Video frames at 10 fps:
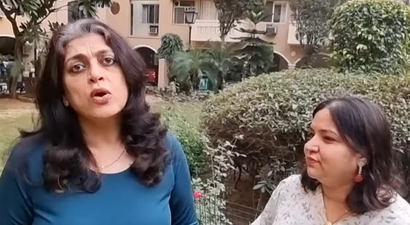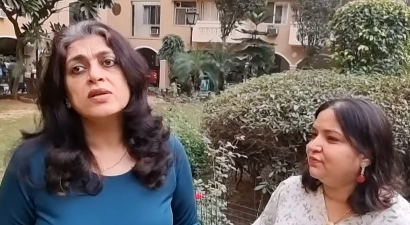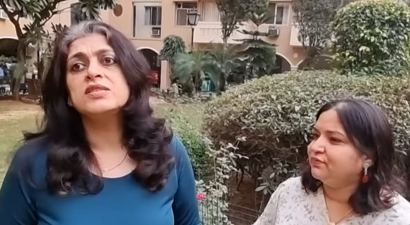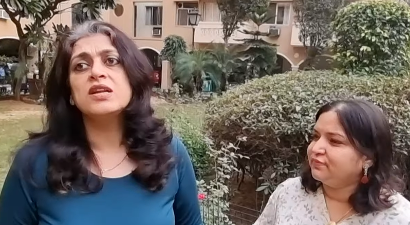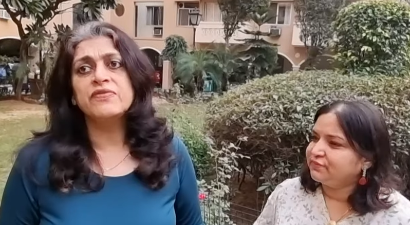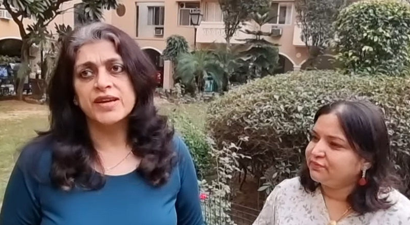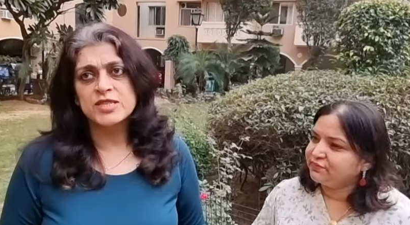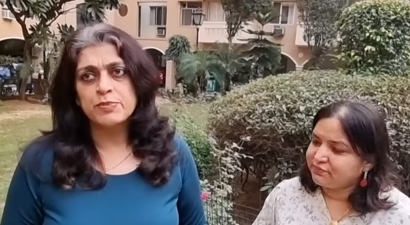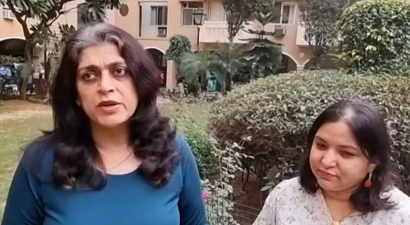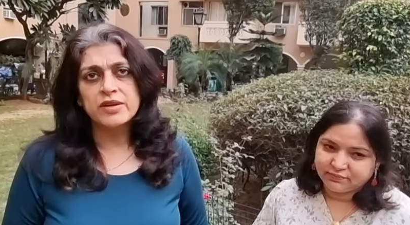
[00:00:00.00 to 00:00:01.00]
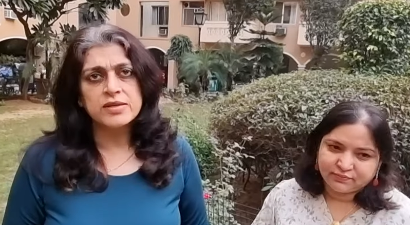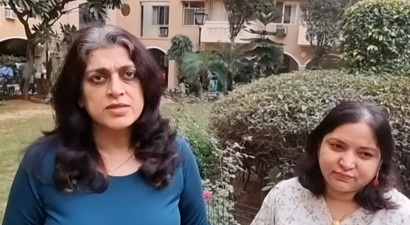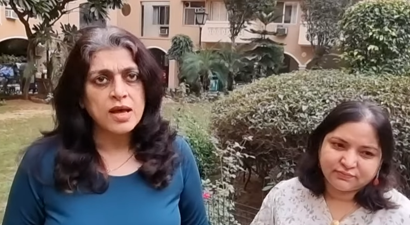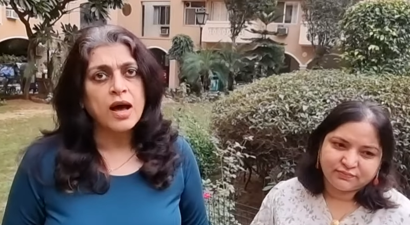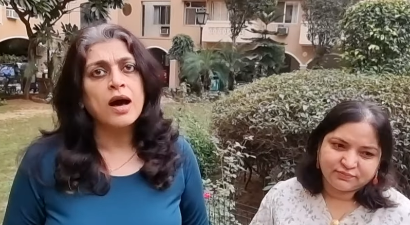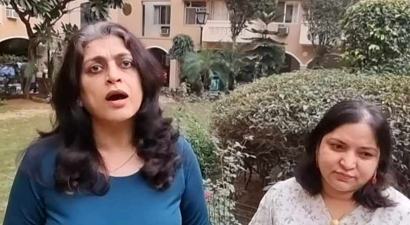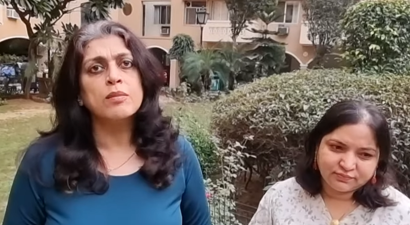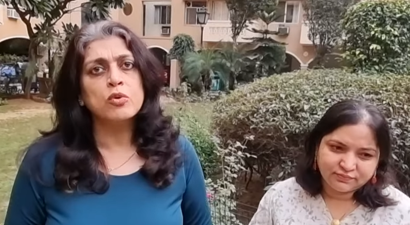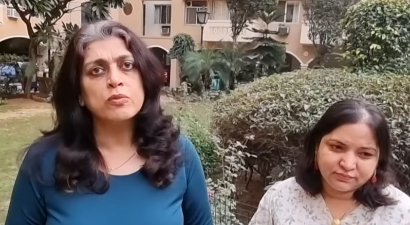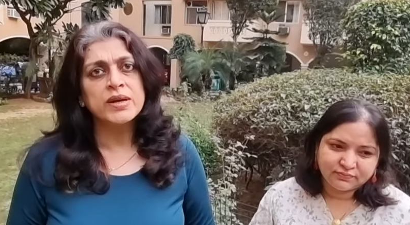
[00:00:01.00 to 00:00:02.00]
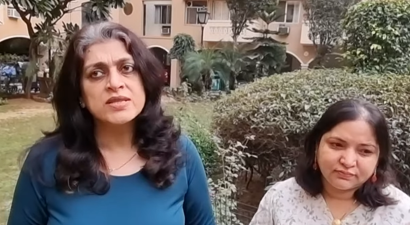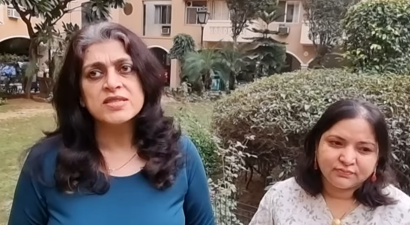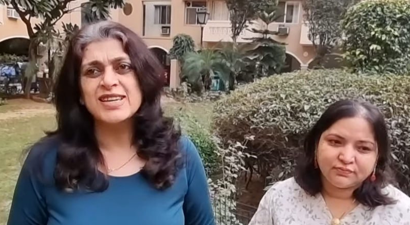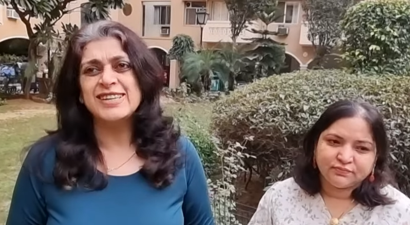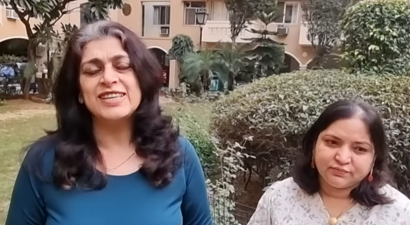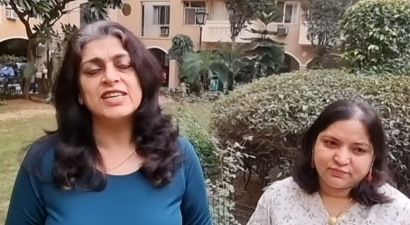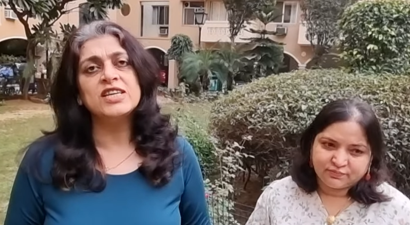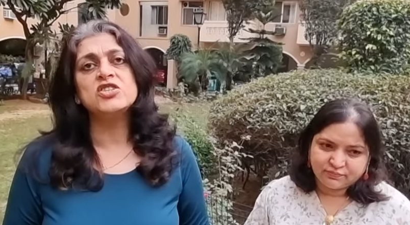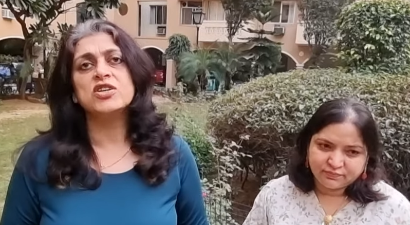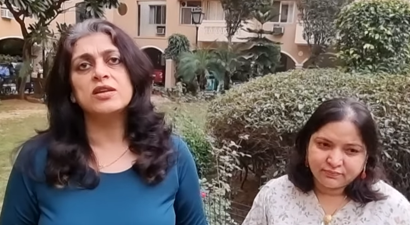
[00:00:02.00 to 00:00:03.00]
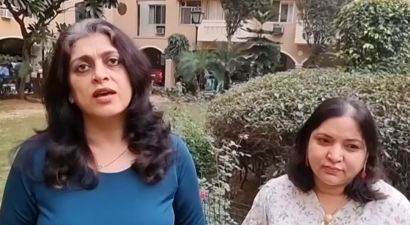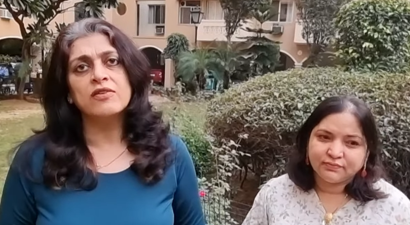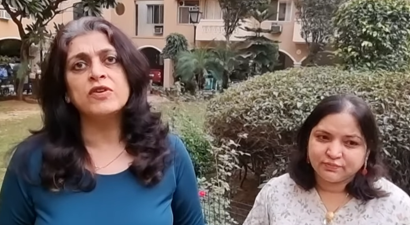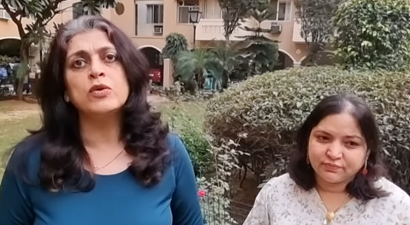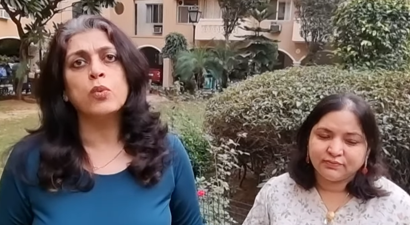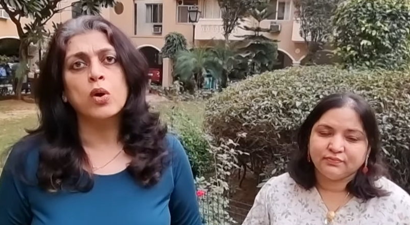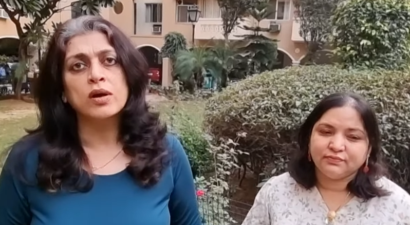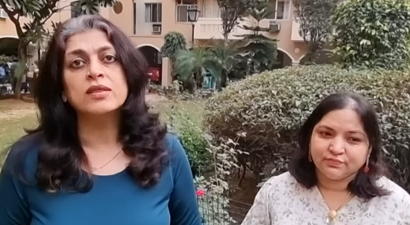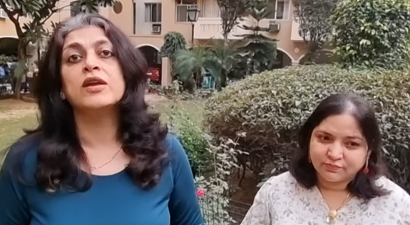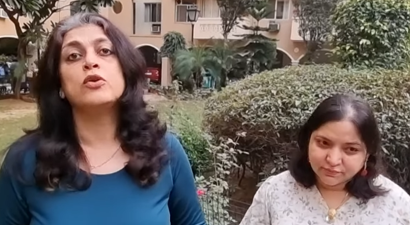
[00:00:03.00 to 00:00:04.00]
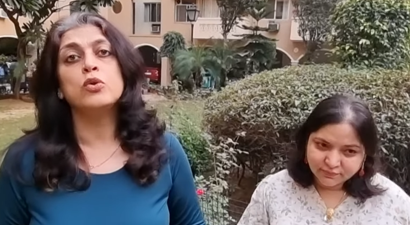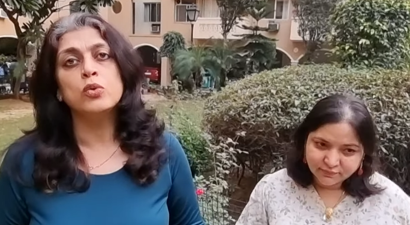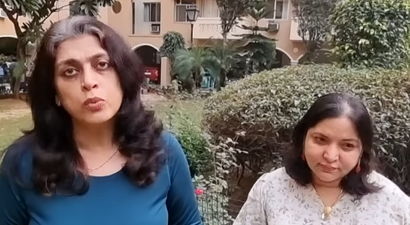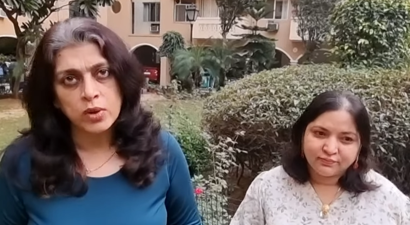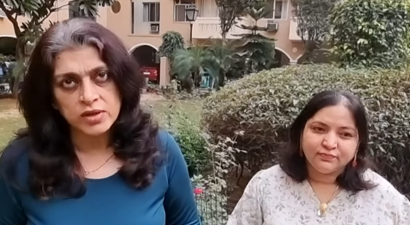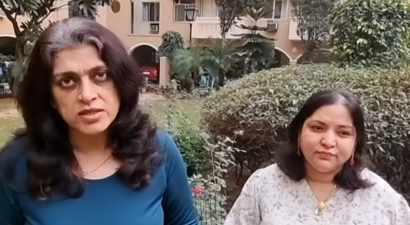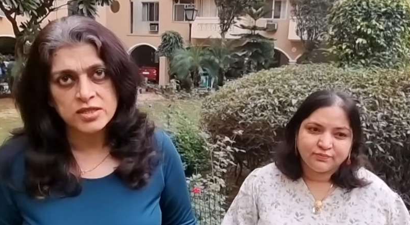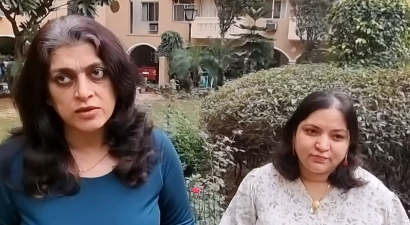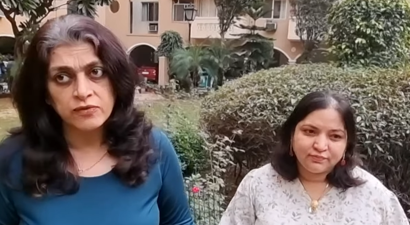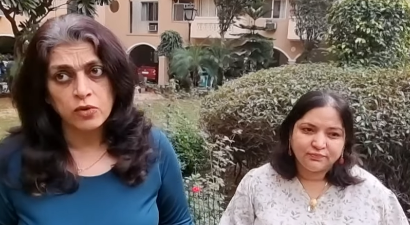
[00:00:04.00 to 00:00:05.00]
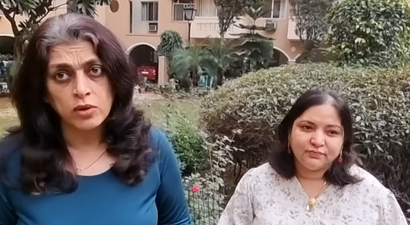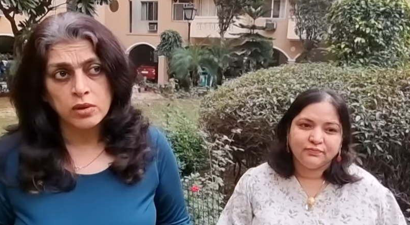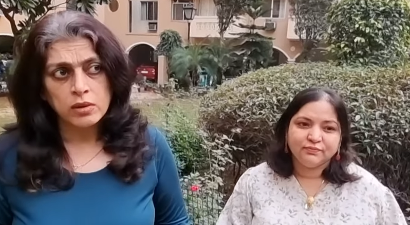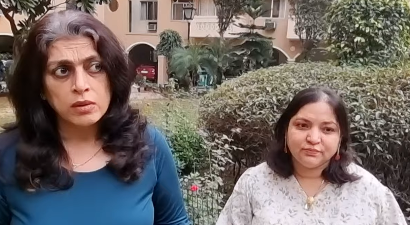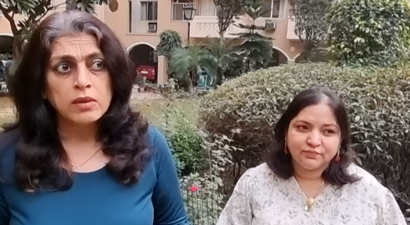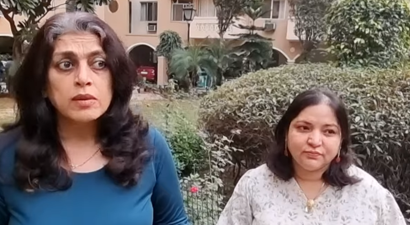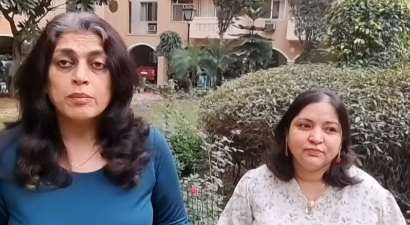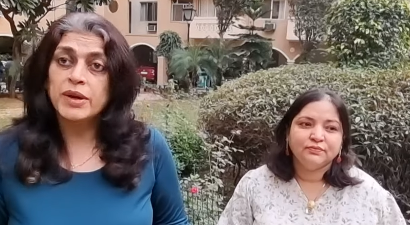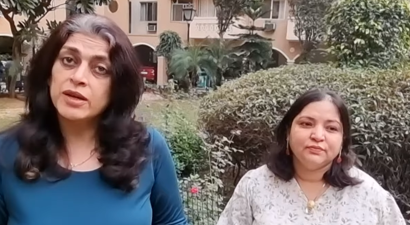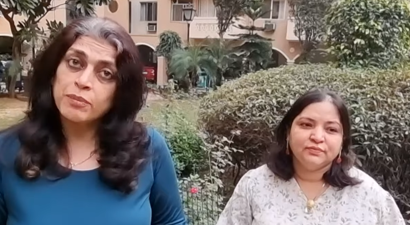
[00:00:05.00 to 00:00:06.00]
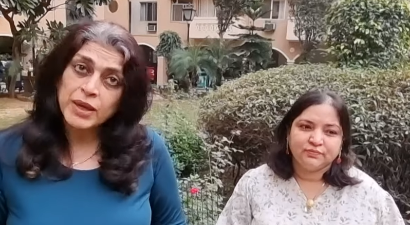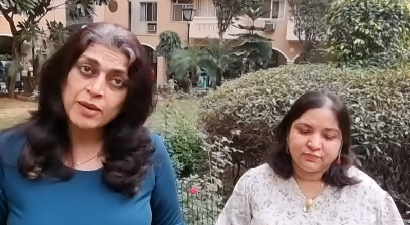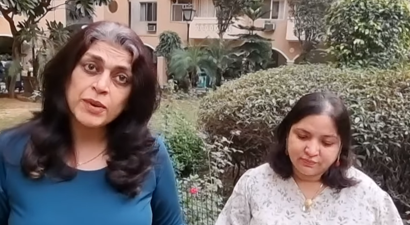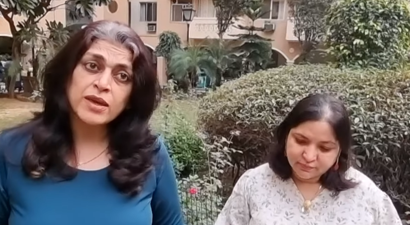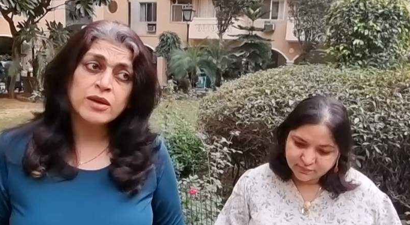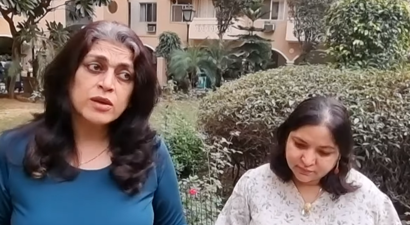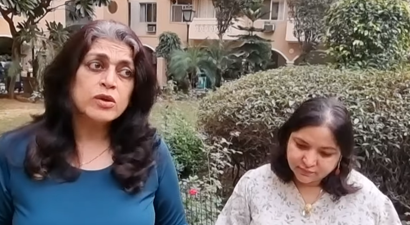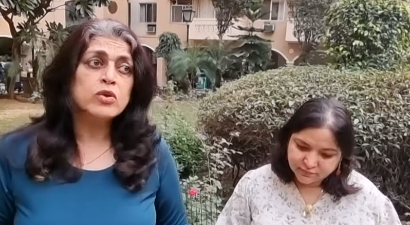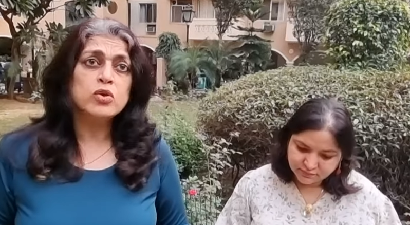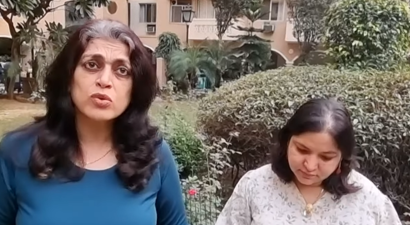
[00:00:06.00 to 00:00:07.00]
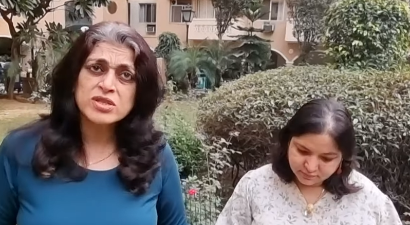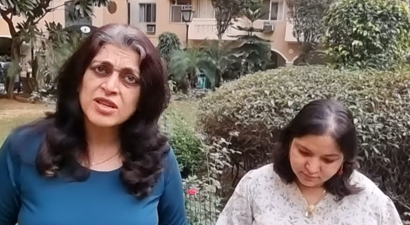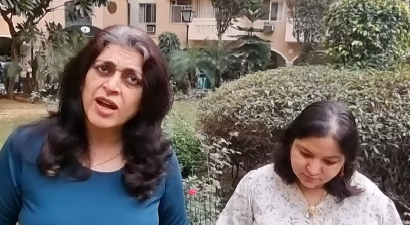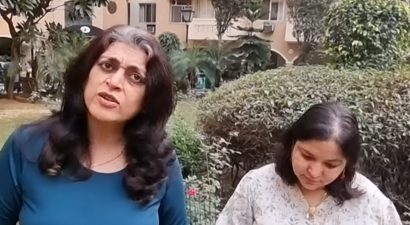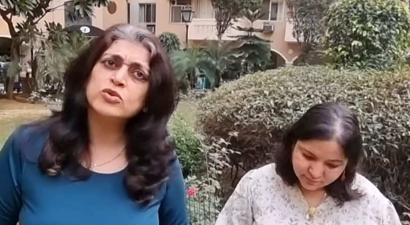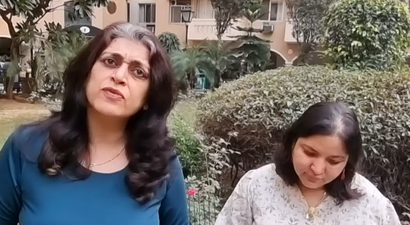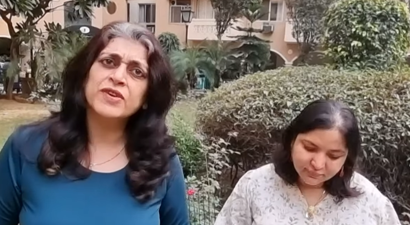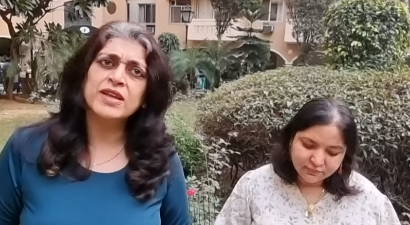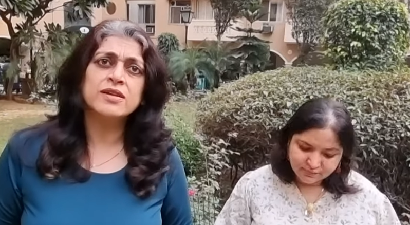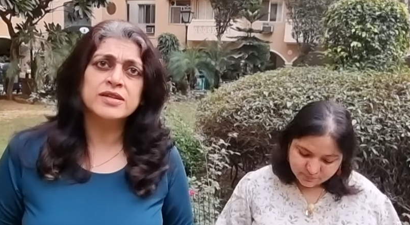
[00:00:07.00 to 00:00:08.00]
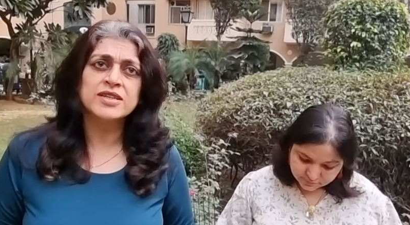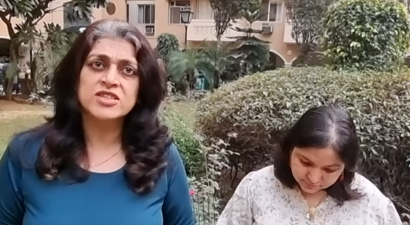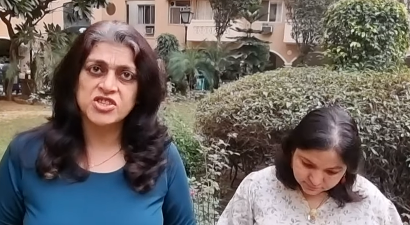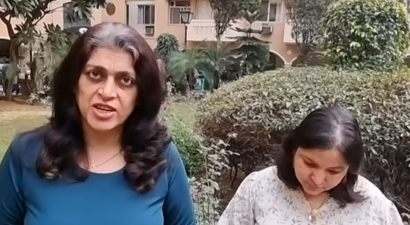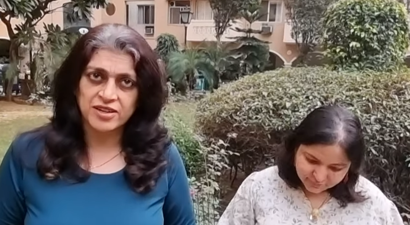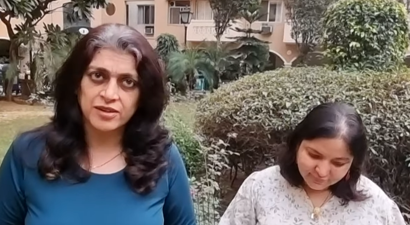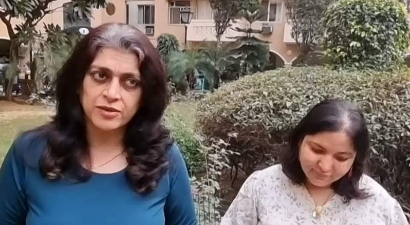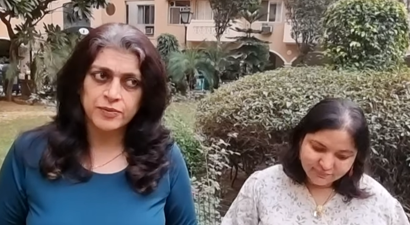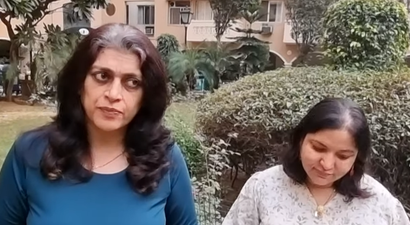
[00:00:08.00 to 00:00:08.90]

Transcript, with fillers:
Speaker 1: yourself experience aha moments in each and every walk that you volunteer for but maybe you start to feel a little jaded.